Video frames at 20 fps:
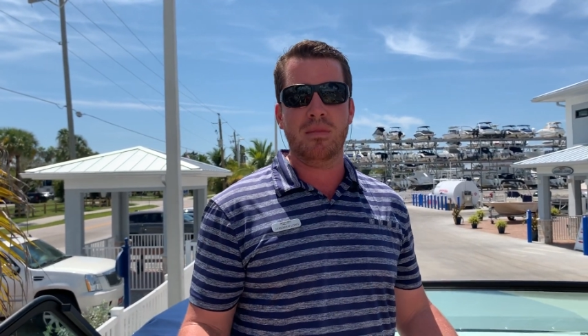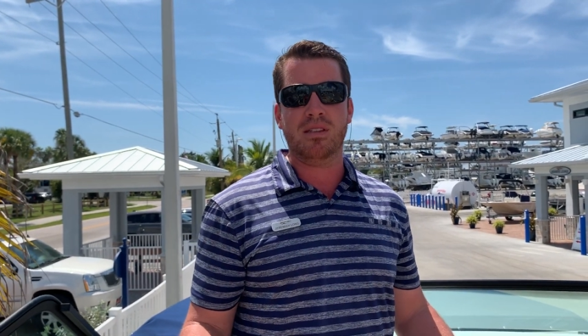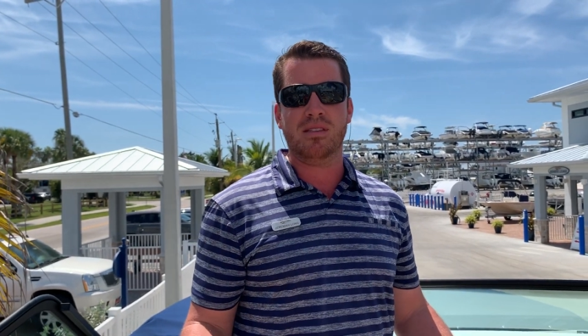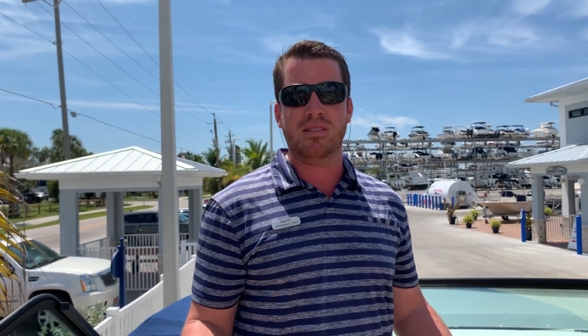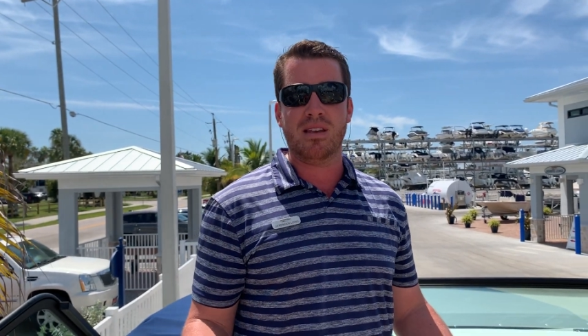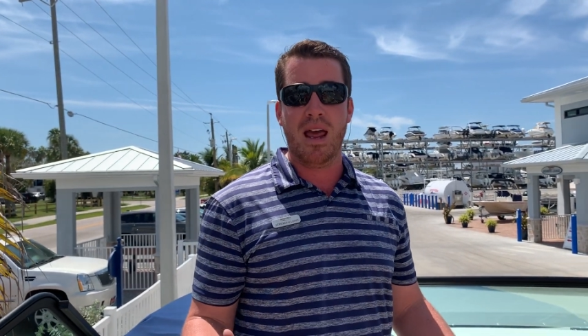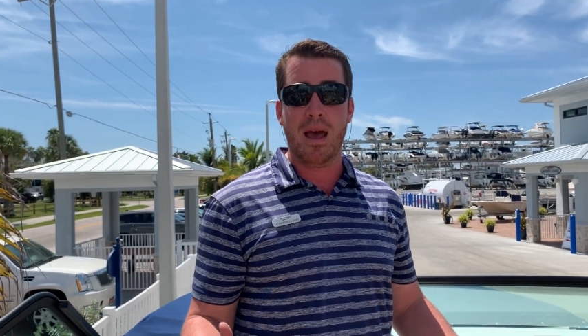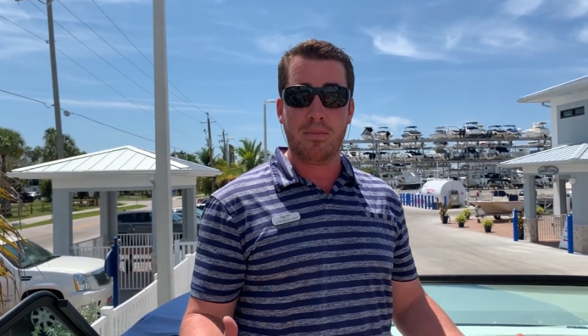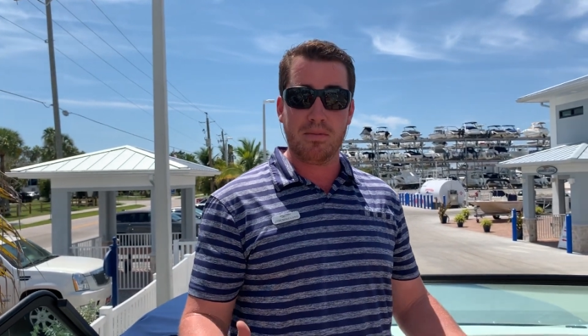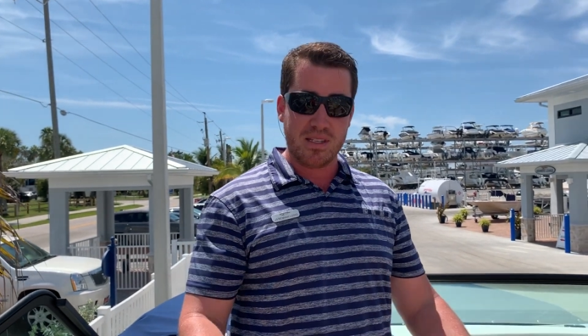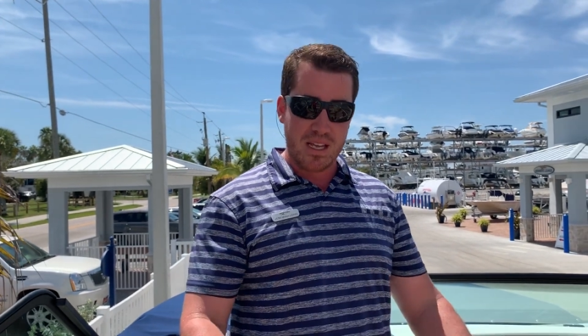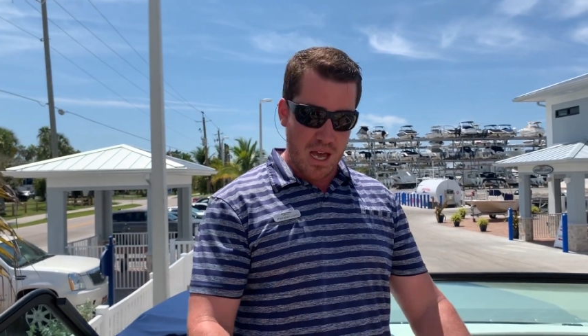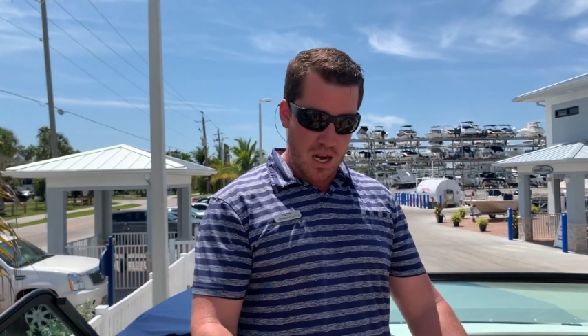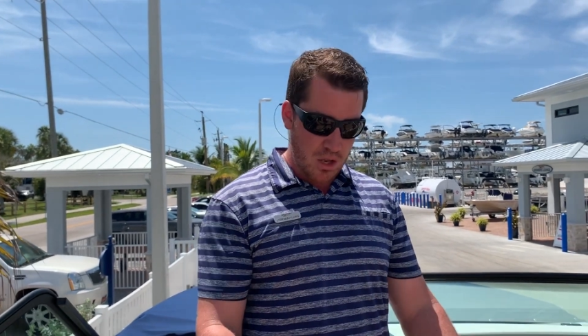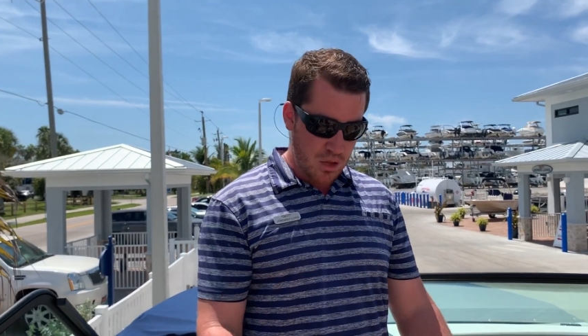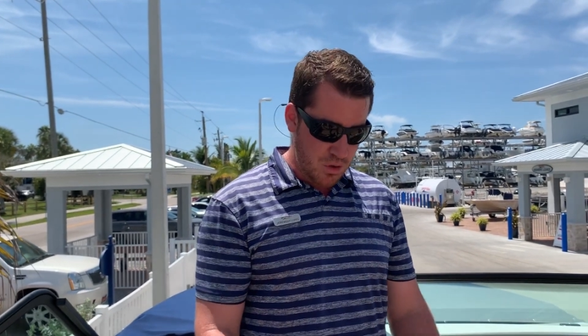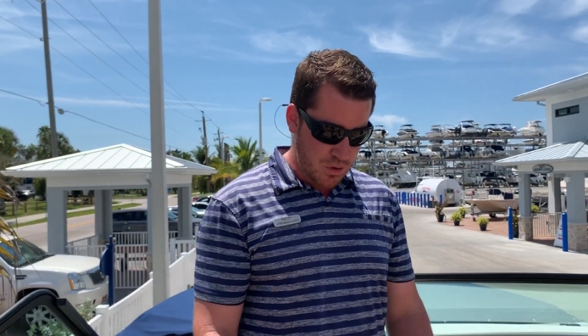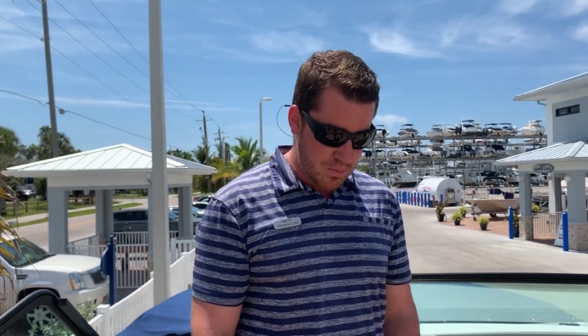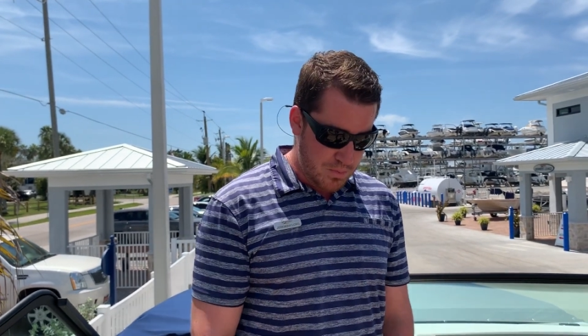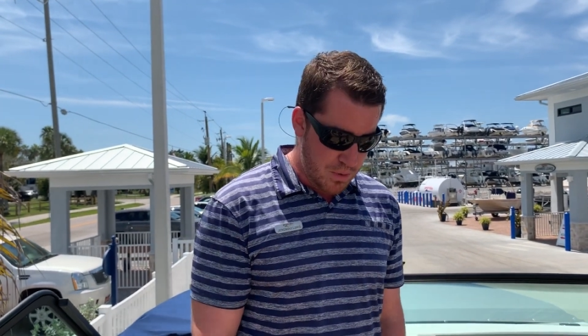it snaps out
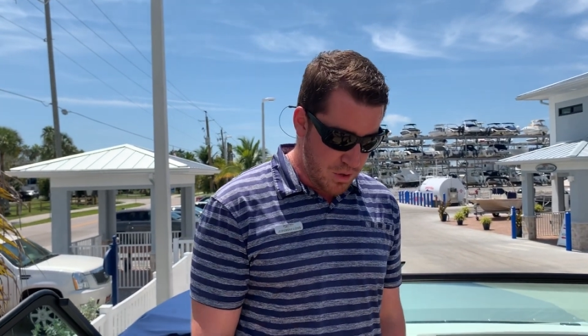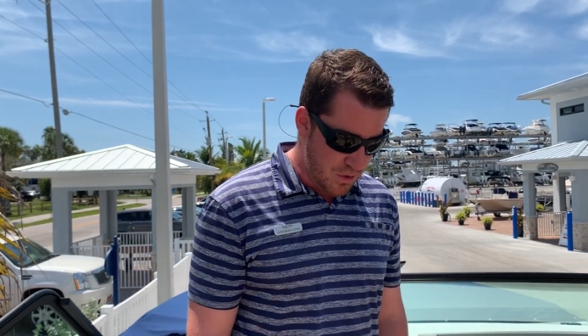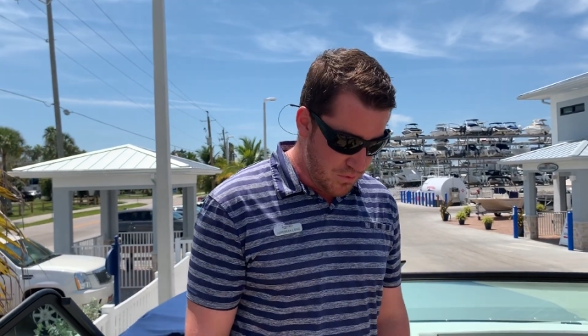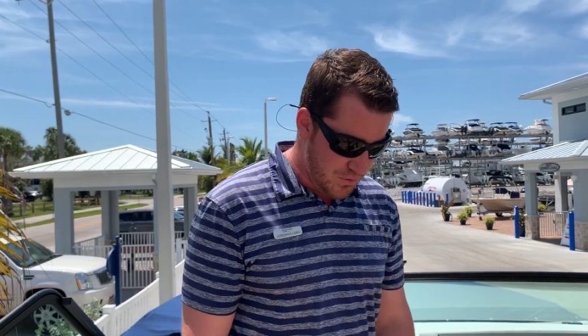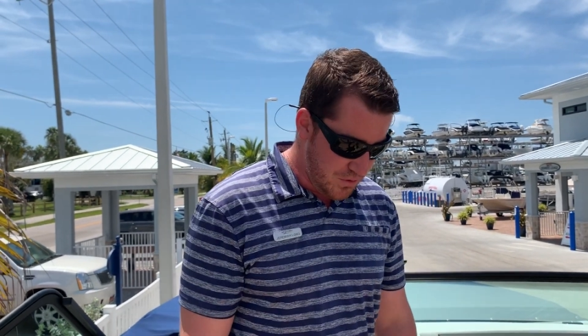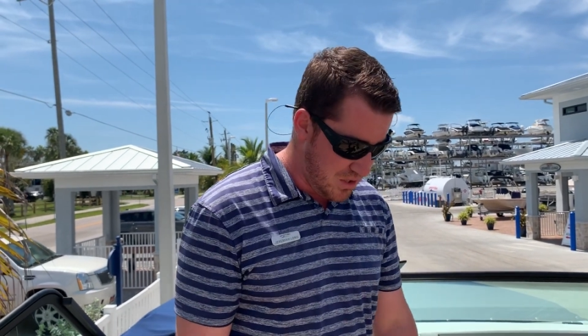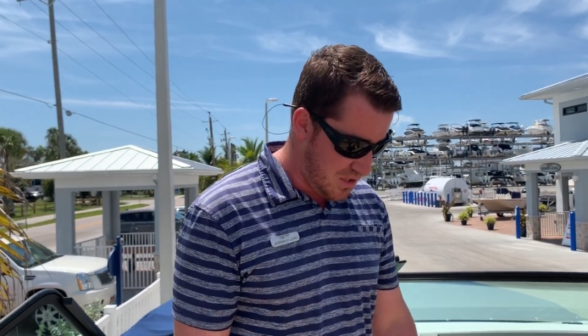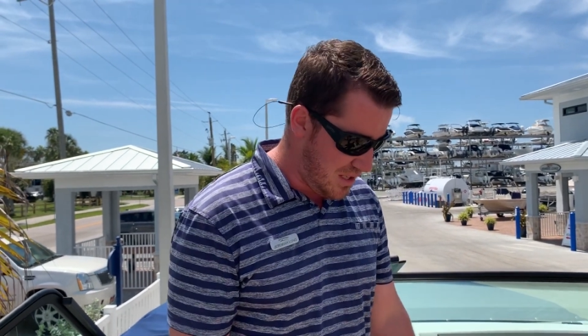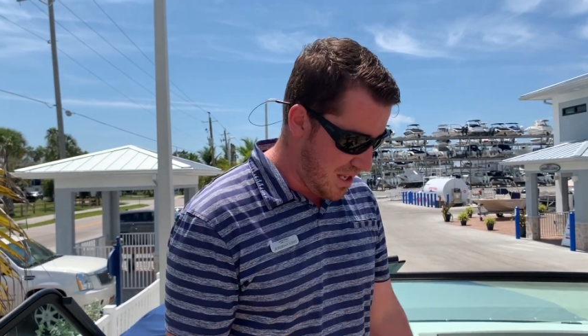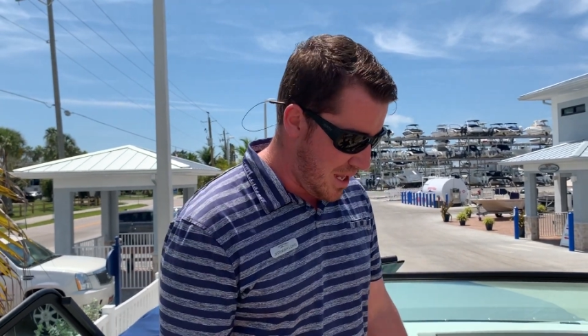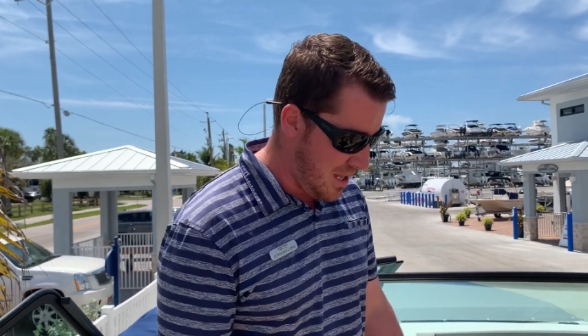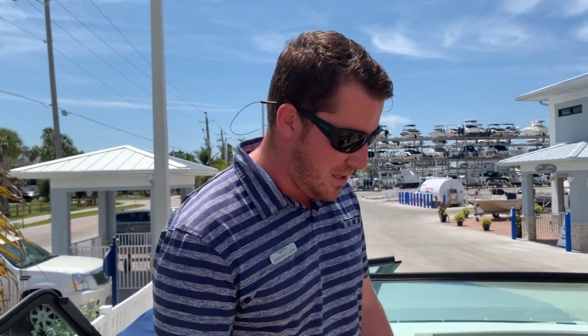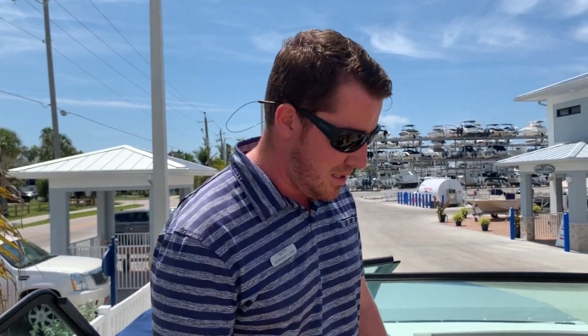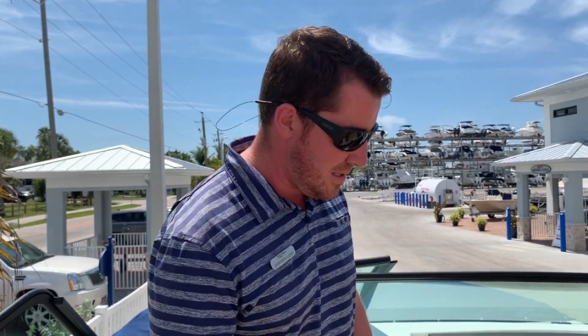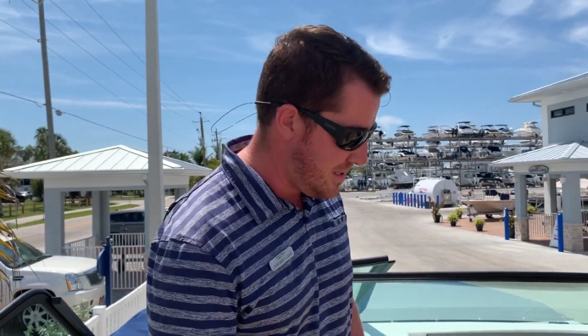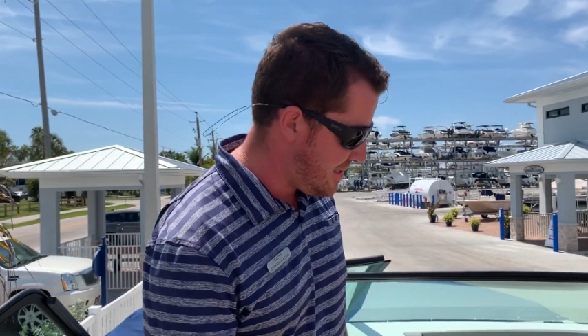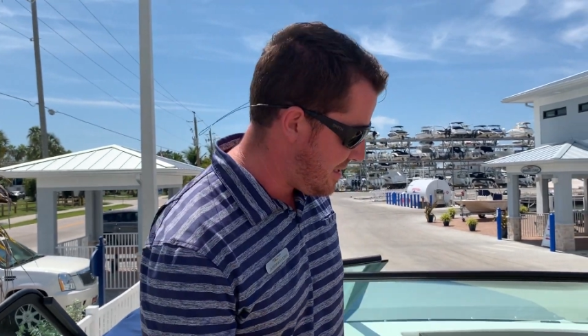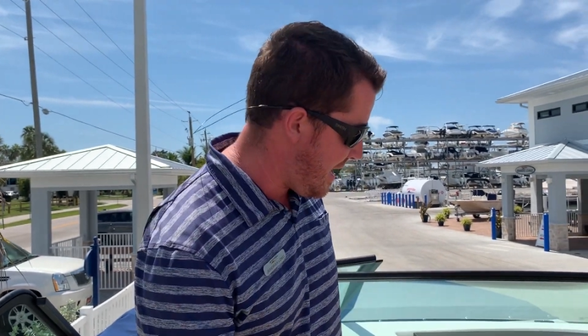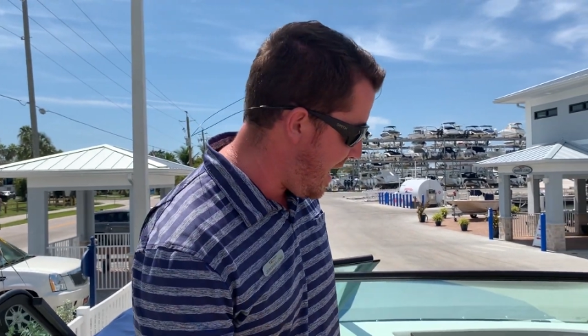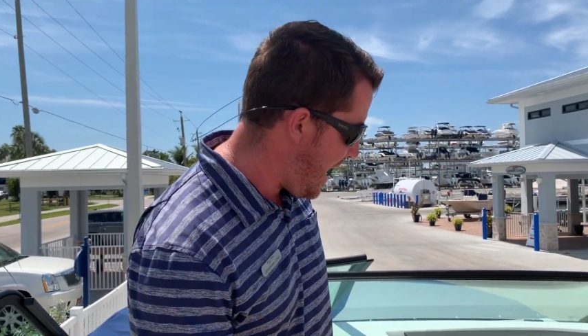on those beautiful
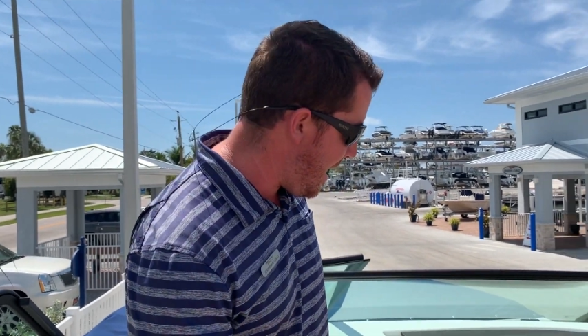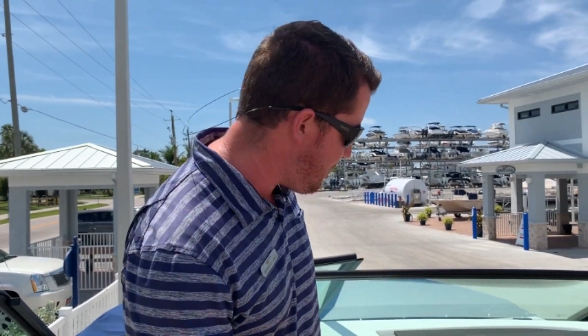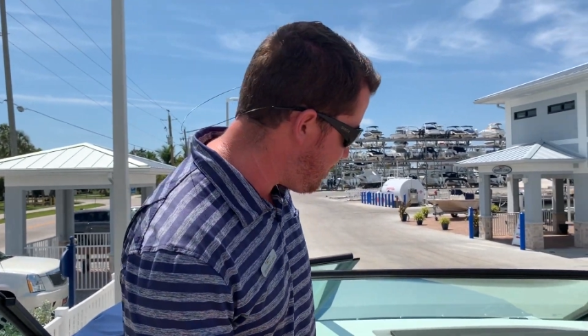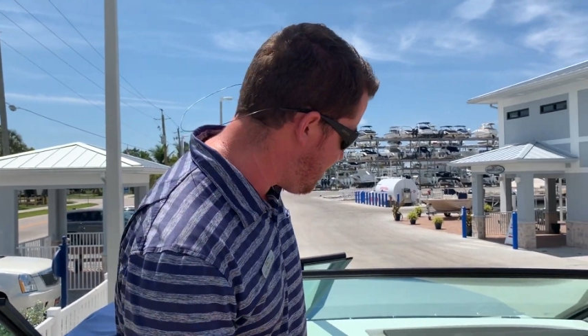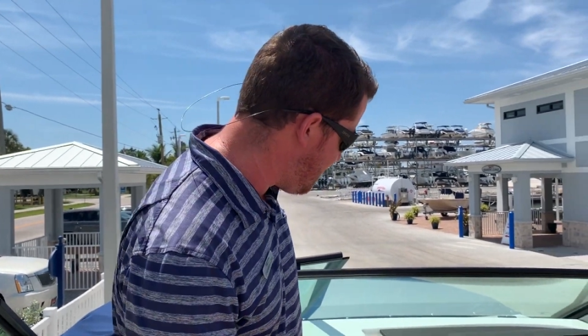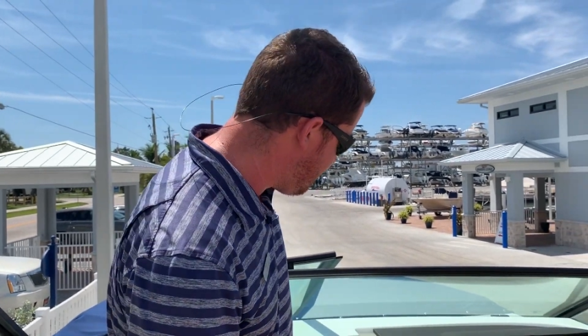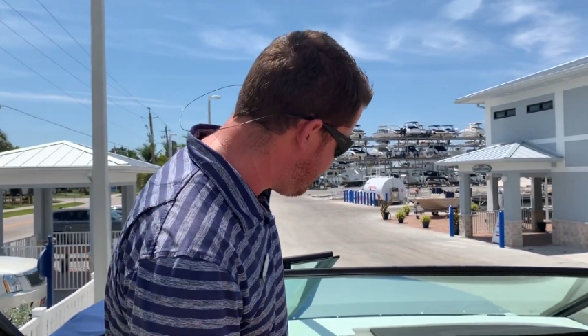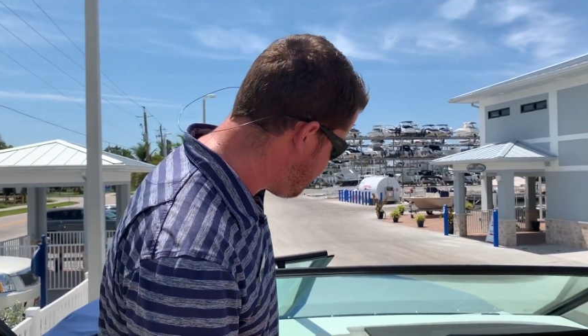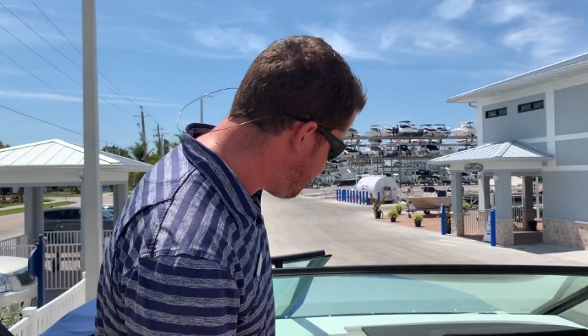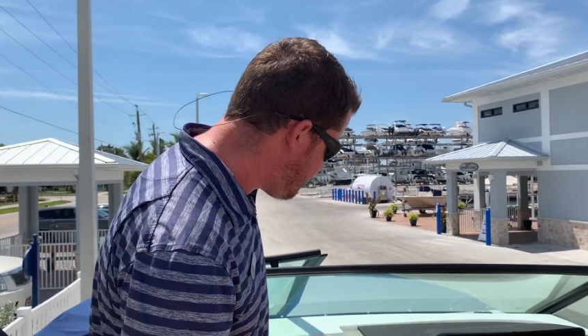stainless snaps.